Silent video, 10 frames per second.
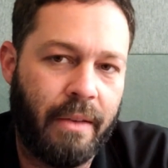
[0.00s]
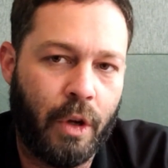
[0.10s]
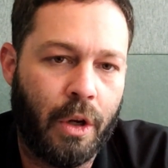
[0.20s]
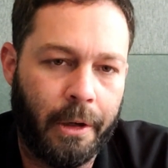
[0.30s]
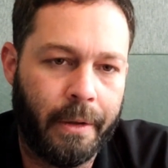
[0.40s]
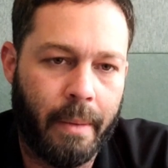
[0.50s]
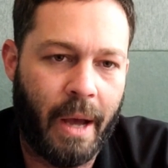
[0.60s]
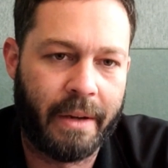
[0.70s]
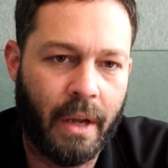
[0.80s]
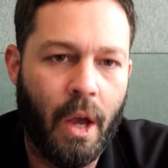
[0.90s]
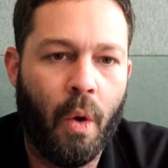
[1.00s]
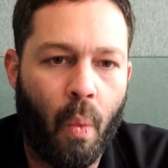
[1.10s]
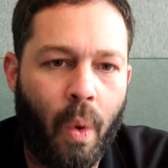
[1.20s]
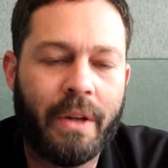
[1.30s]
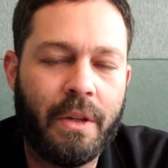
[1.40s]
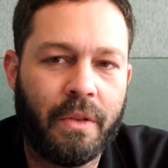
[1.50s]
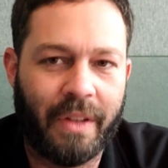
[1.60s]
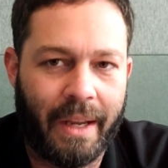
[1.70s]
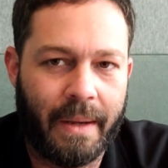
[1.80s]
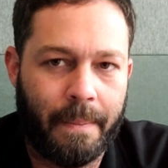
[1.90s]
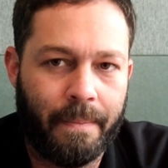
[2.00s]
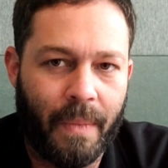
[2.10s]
give you a clue about what do you think.